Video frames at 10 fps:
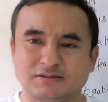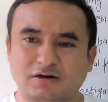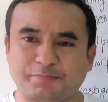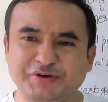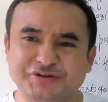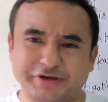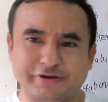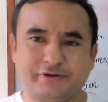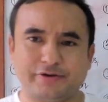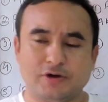a
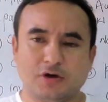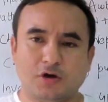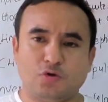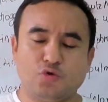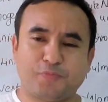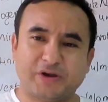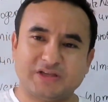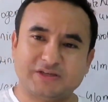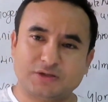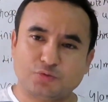patient who
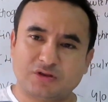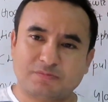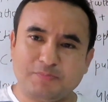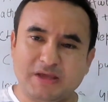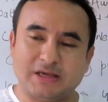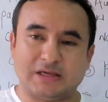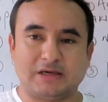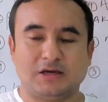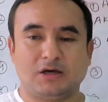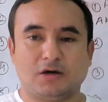presented with me